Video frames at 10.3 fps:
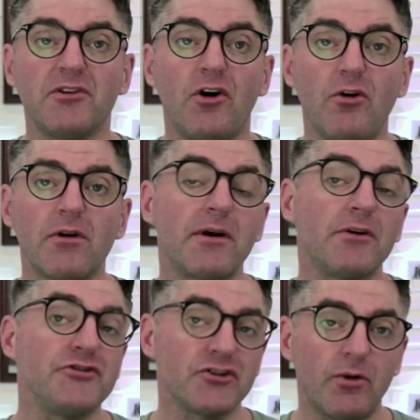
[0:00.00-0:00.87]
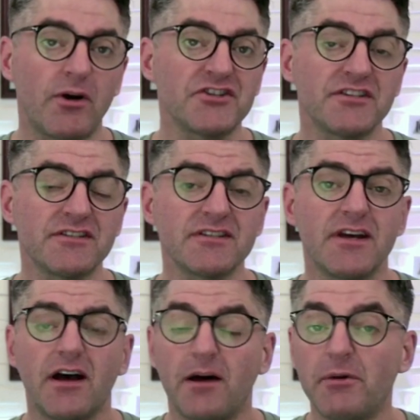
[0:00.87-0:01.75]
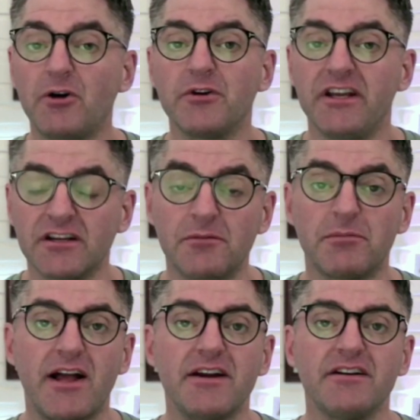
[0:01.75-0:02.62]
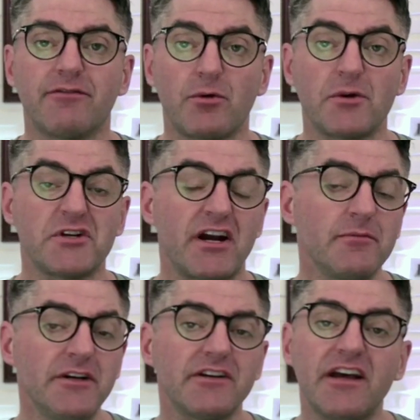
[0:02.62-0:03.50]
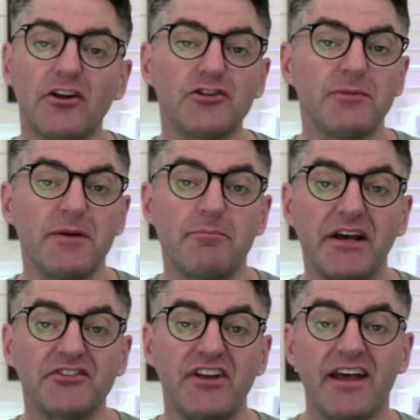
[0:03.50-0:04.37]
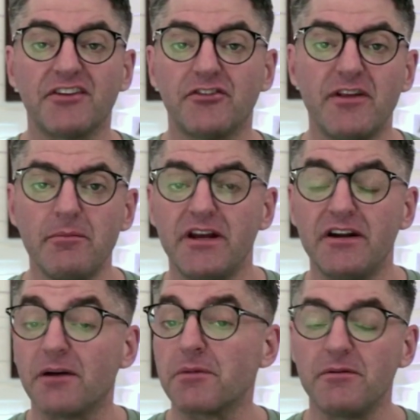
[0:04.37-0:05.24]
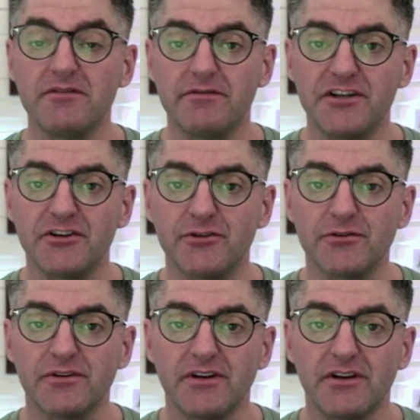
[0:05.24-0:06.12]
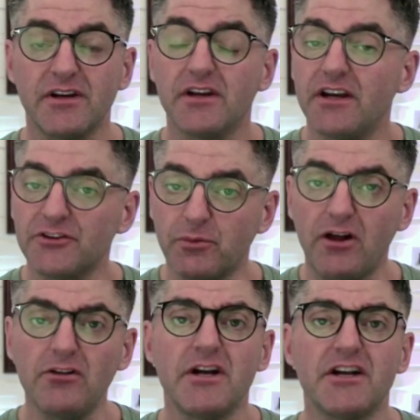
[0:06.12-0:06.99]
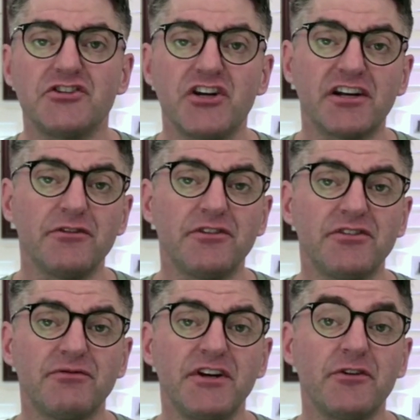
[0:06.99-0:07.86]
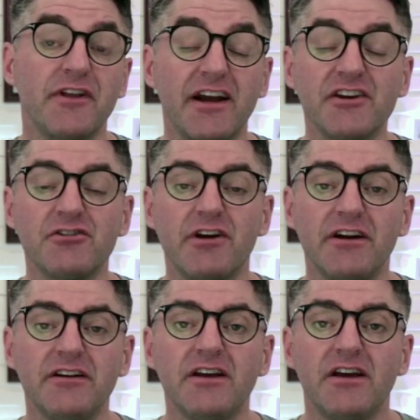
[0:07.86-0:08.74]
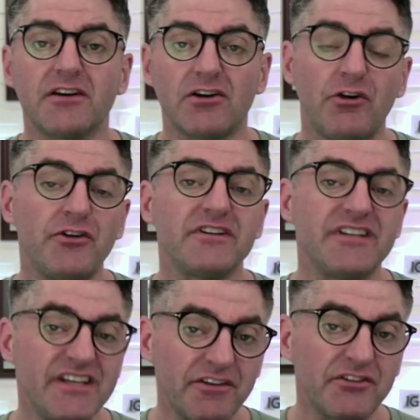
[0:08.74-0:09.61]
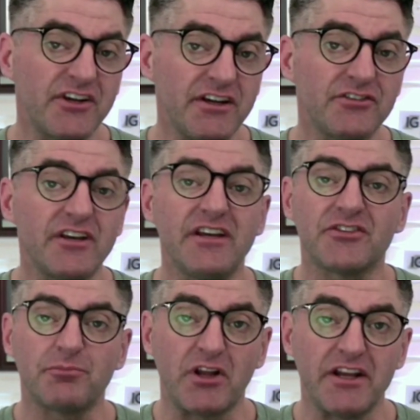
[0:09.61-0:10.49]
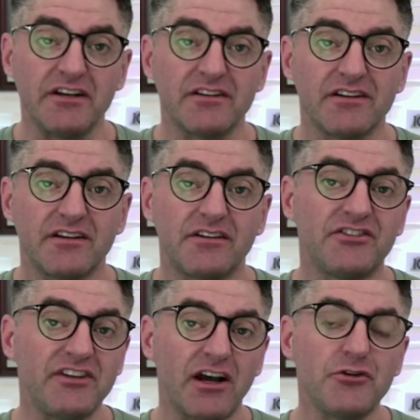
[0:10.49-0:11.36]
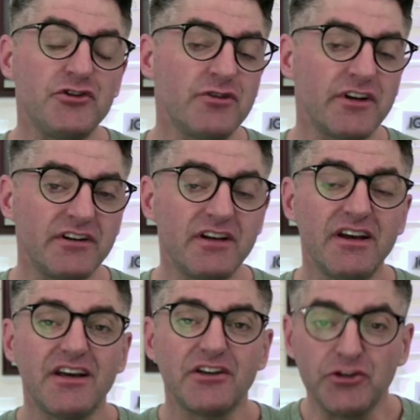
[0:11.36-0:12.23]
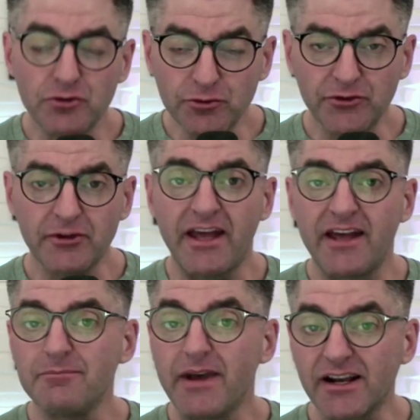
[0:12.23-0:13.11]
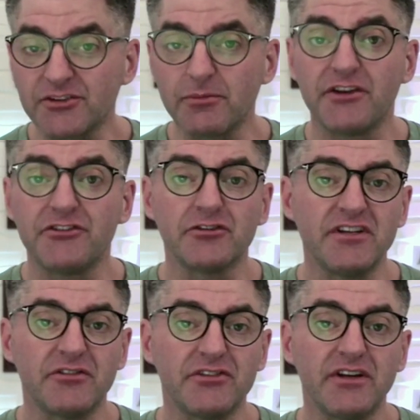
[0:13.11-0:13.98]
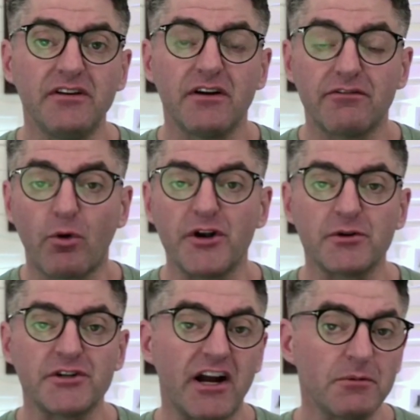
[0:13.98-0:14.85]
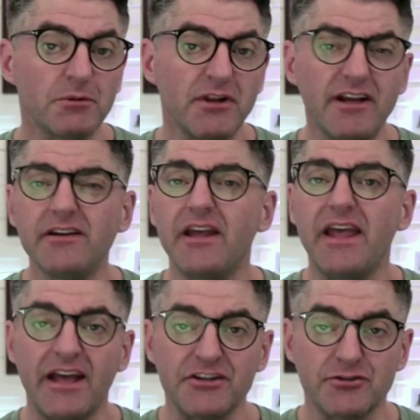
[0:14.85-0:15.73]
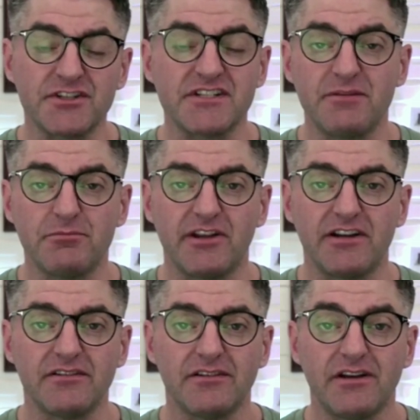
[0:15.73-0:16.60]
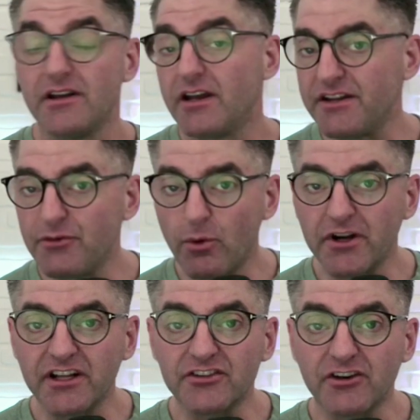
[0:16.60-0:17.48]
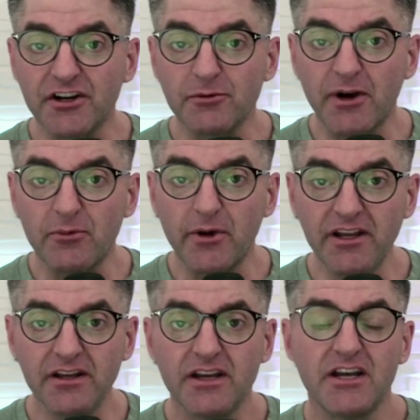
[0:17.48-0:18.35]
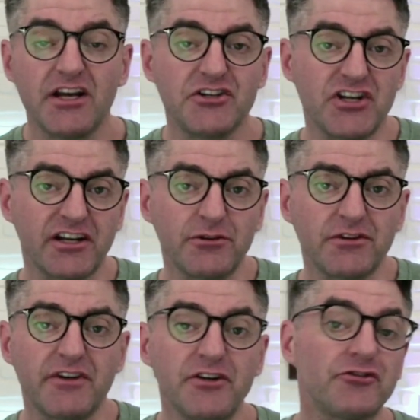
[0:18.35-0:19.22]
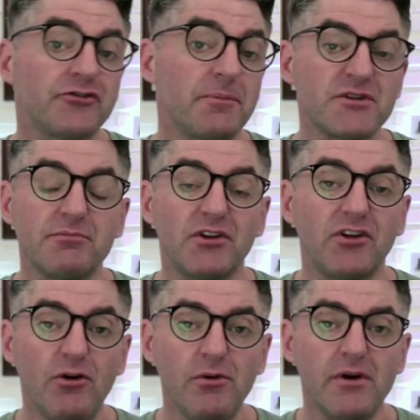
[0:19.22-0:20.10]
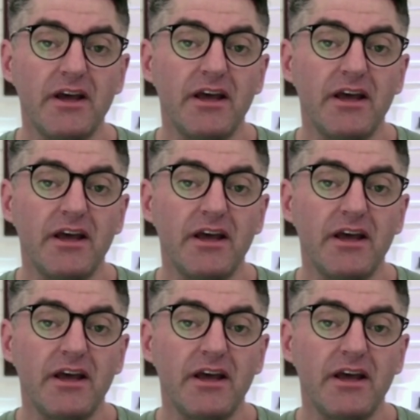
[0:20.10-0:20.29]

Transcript: below around your questions about income planning for retirement, and I'll do my best to answer them in an upcoming video. As well, check out this video that I created called TFSAs Explained to see how you can use and maximize your TFSA for your retirement plan and your estate plan. And if you want to get started right away, check out the video description below